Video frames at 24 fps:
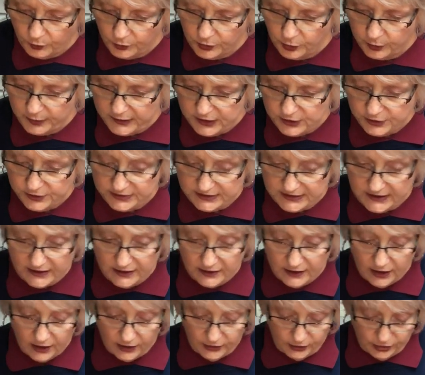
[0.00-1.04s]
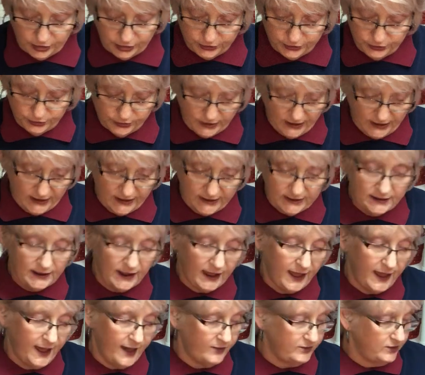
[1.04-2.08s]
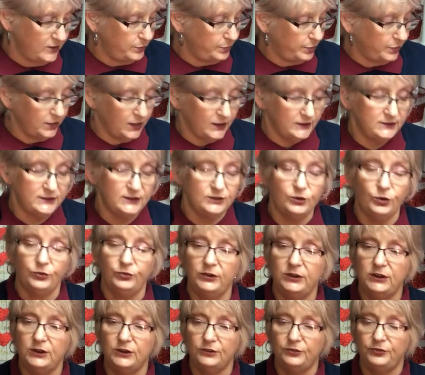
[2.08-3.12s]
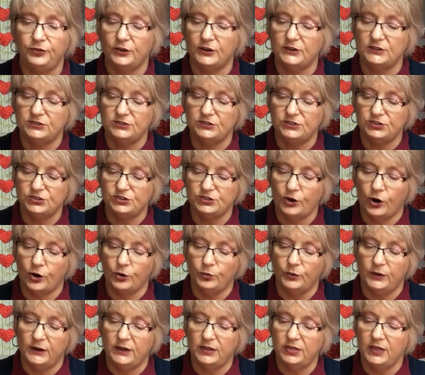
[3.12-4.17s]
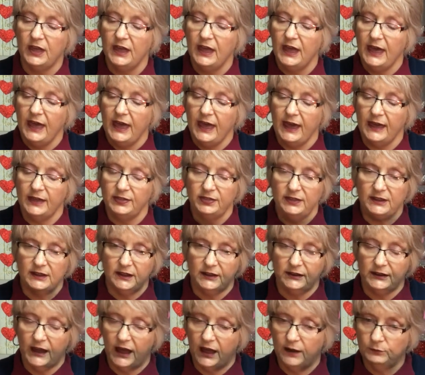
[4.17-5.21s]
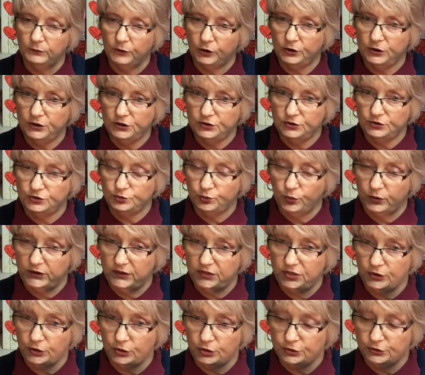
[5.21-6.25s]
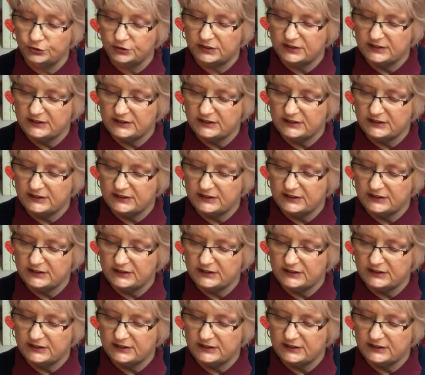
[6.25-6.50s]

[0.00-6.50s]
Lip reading: we'll be using glue gun. I have it plugged in over here for us to start with. And then I'm going to use one of the glue